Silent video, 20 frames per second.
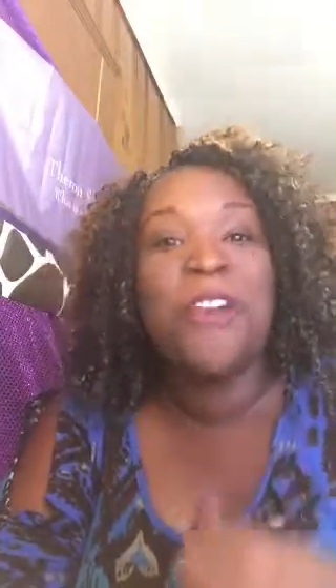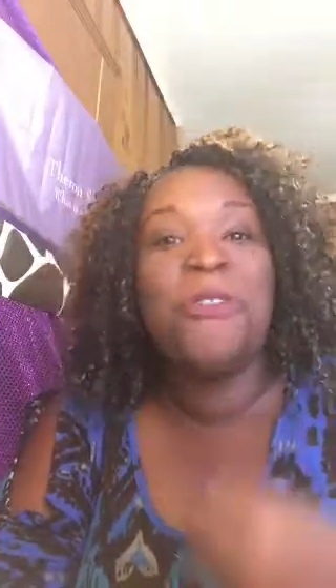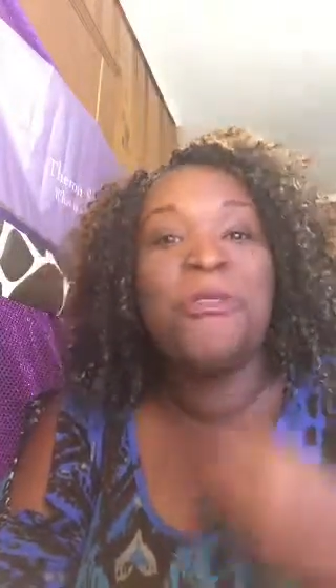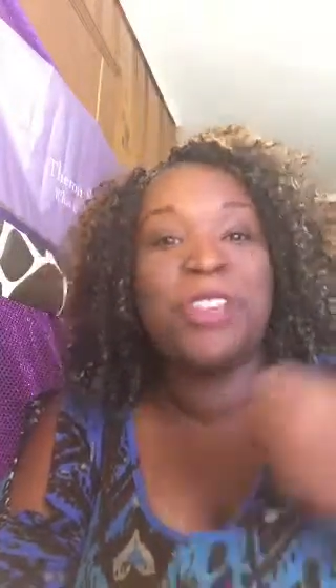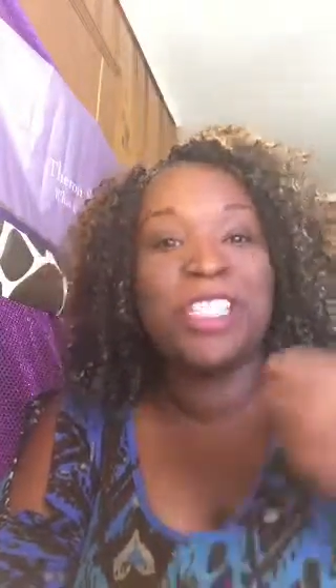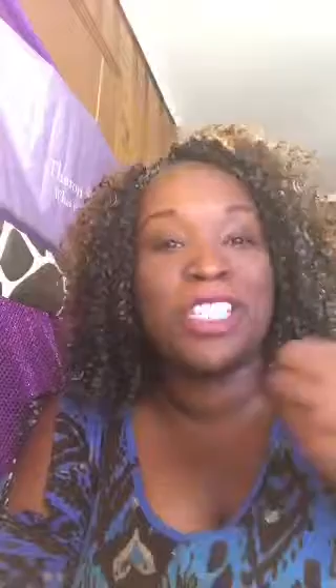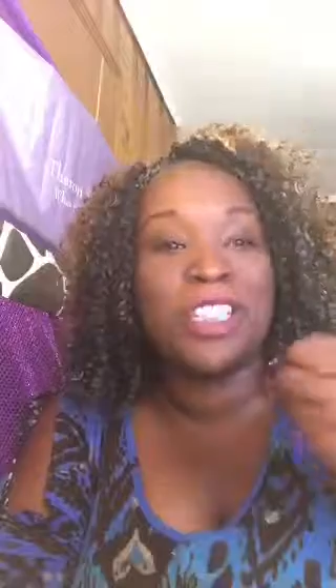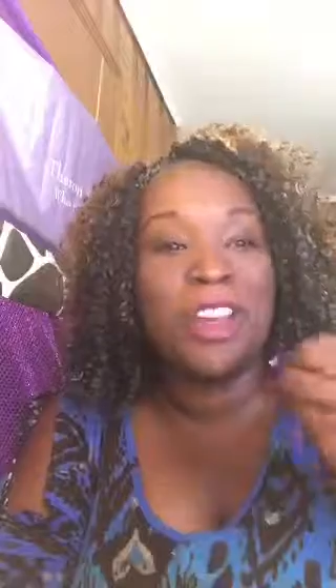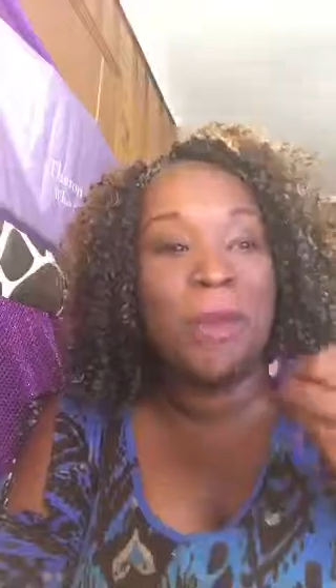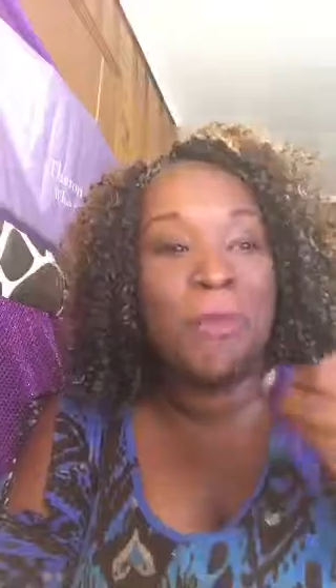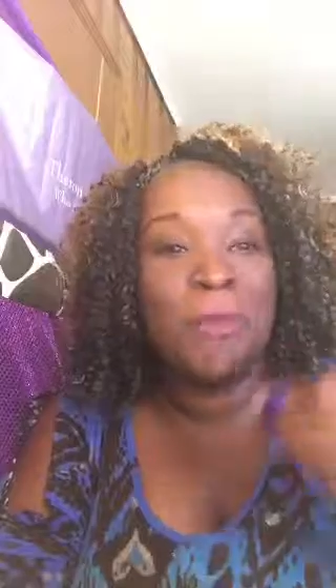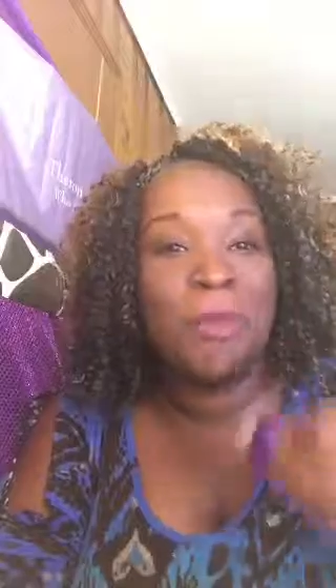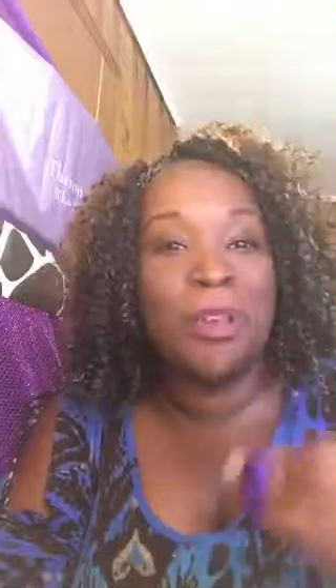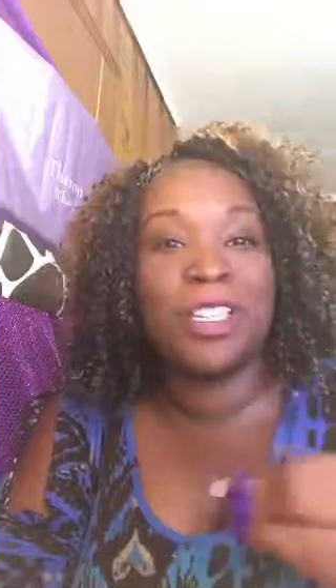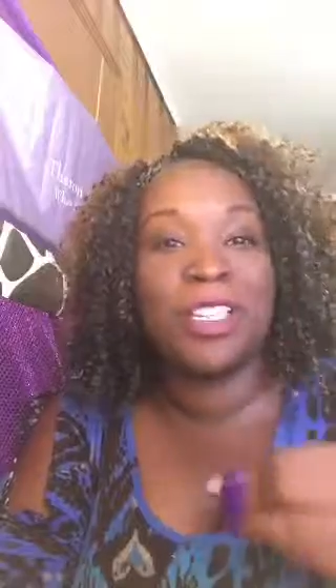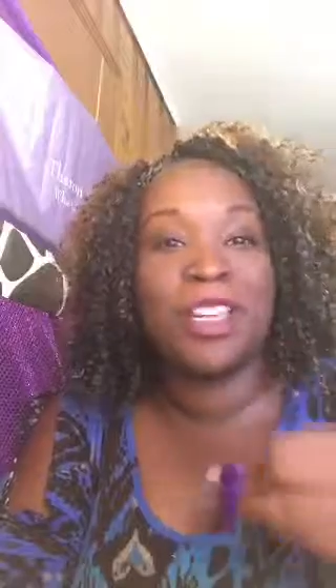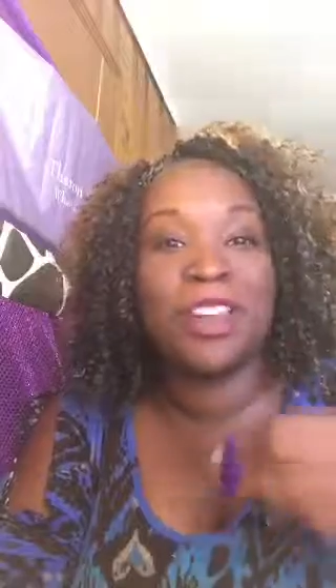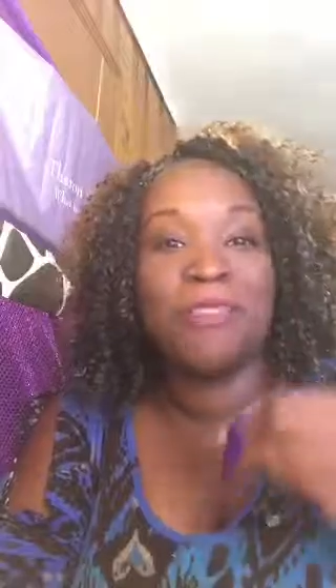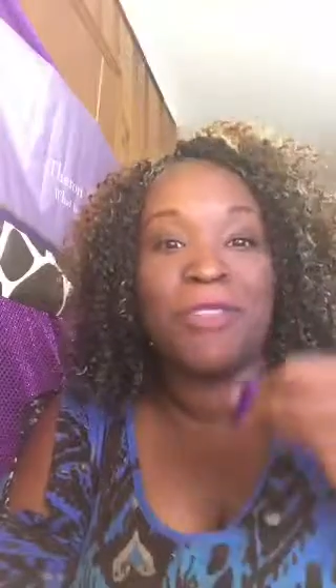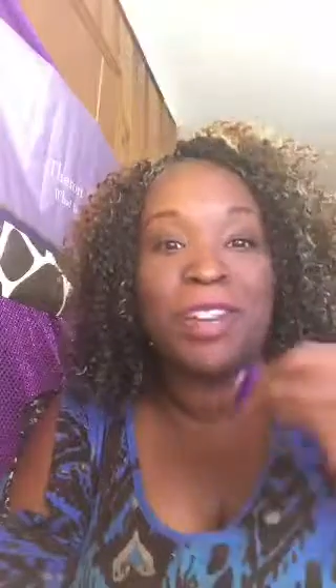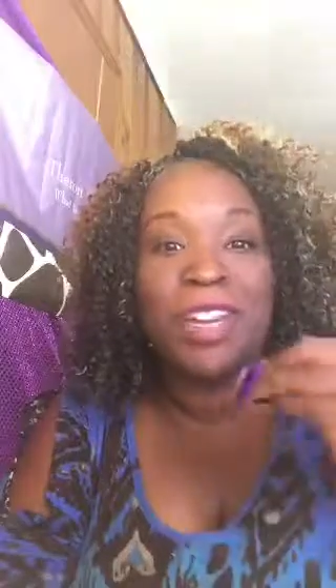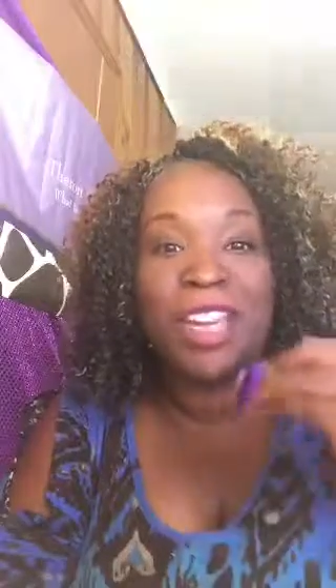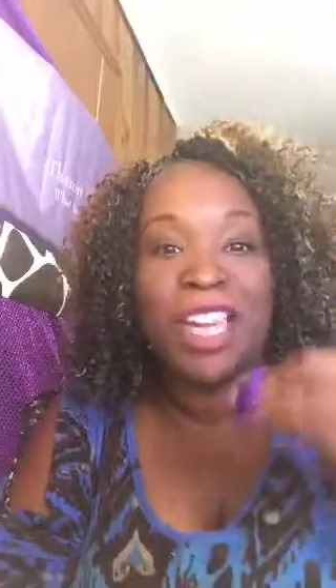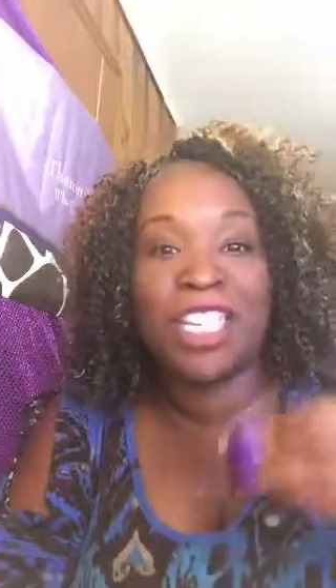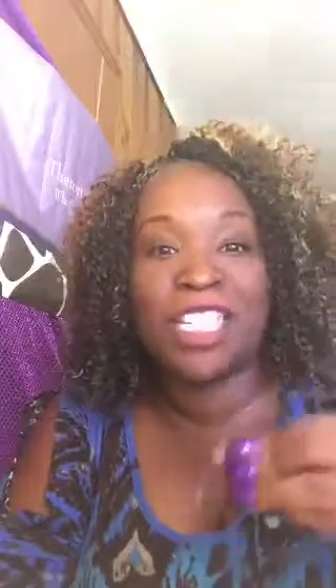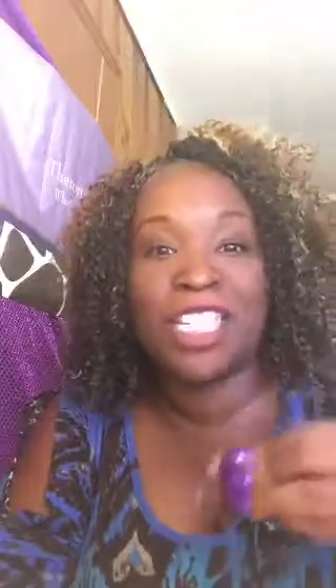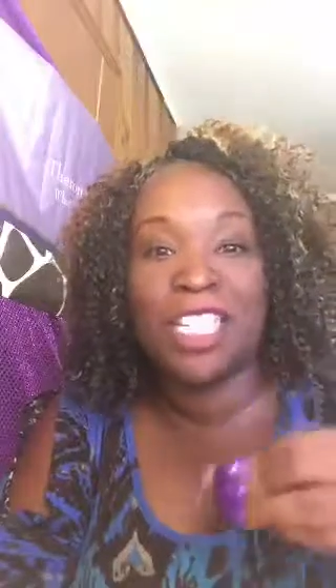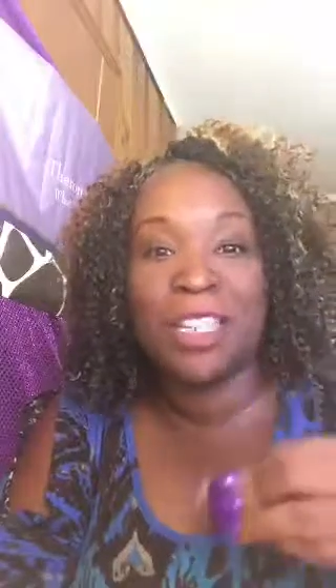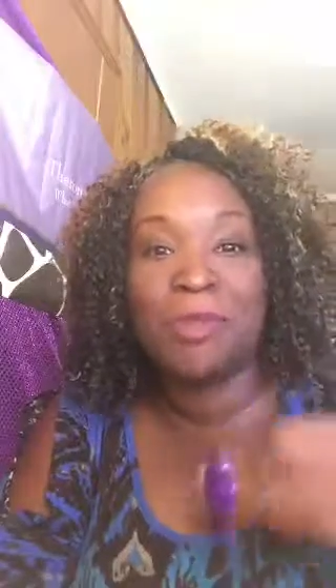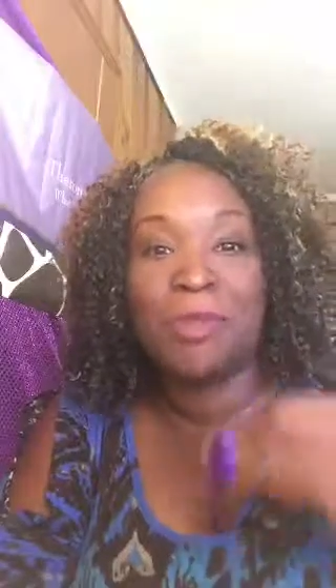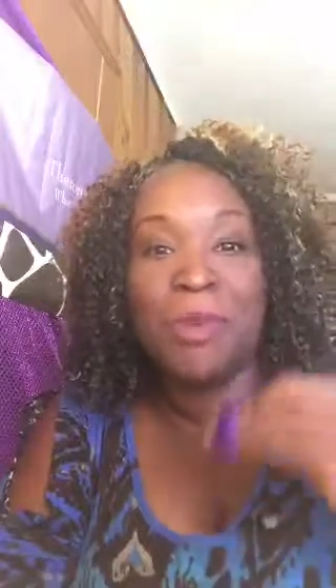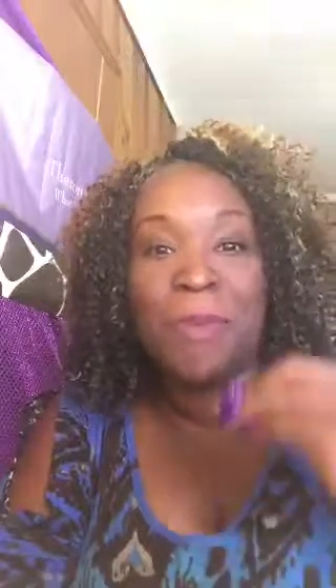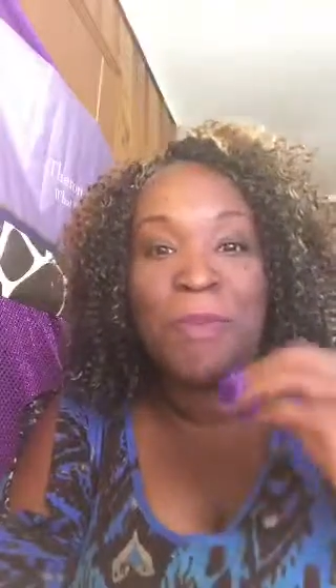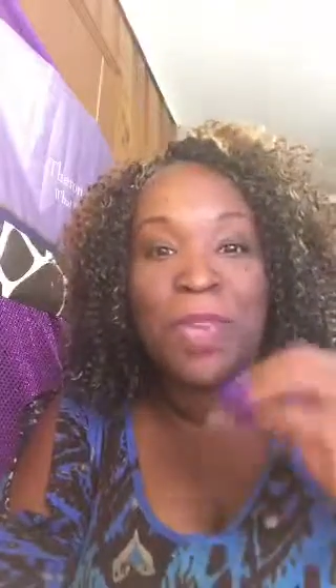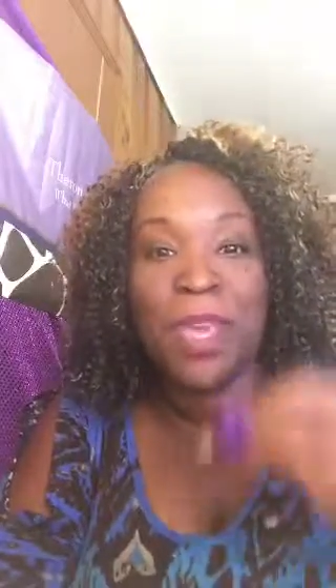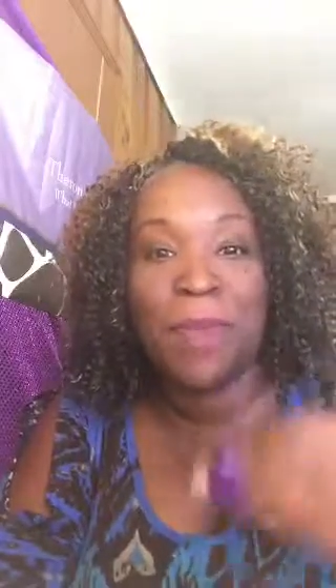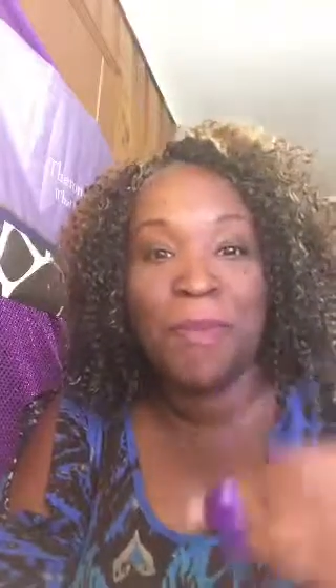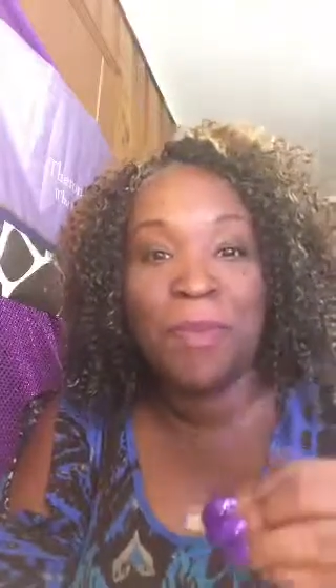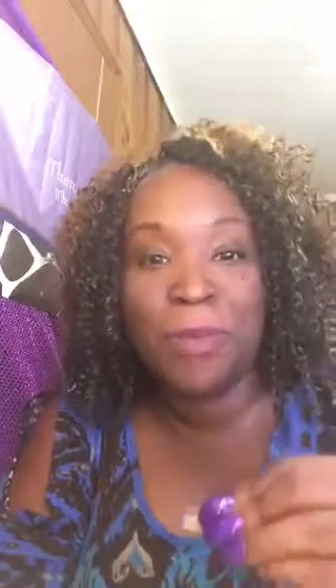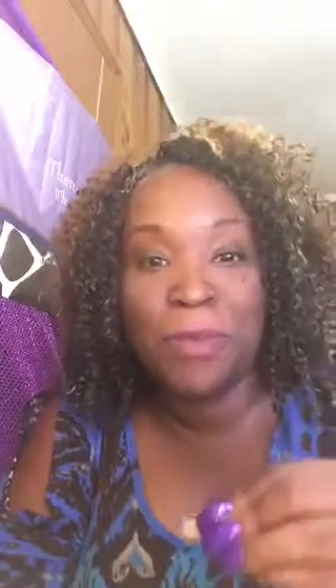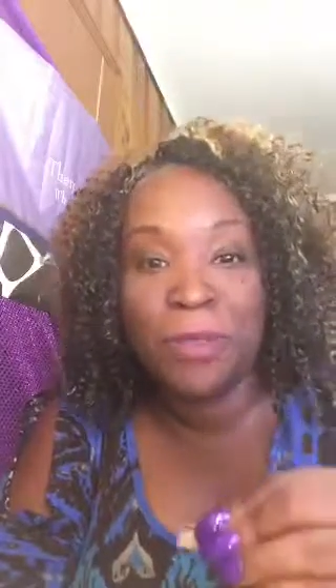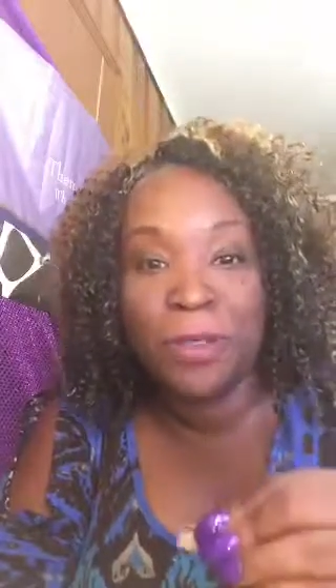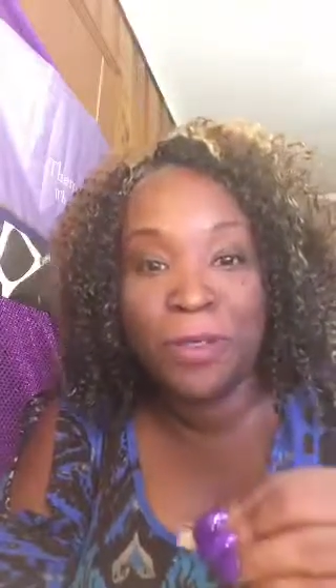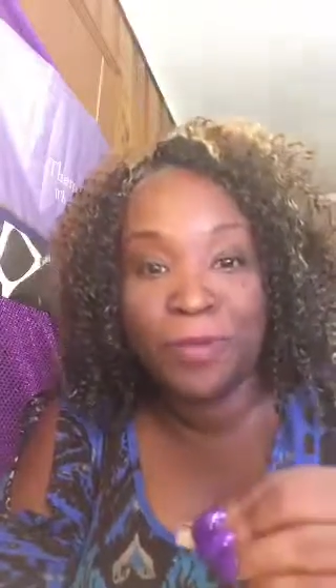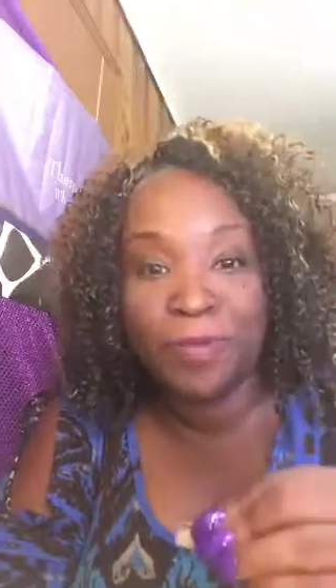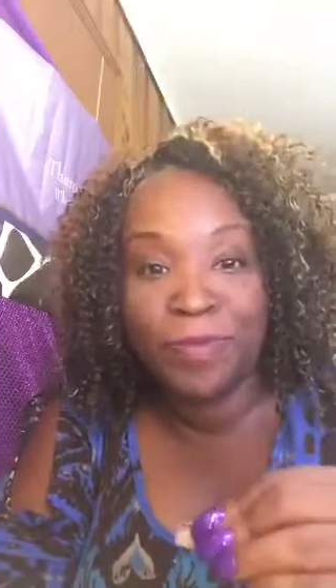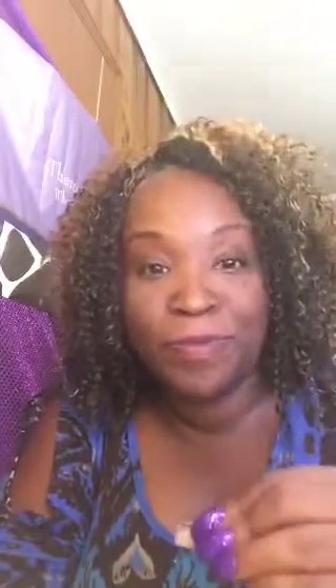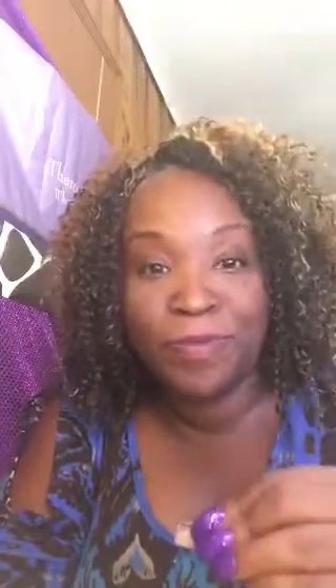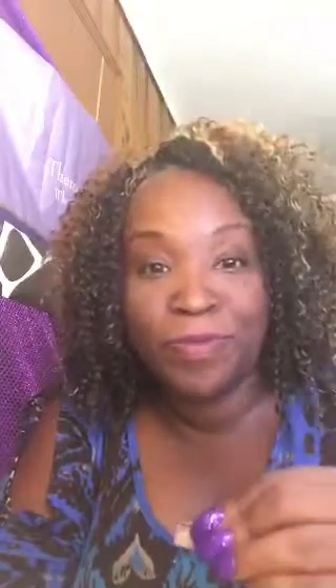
we start building relationships with people,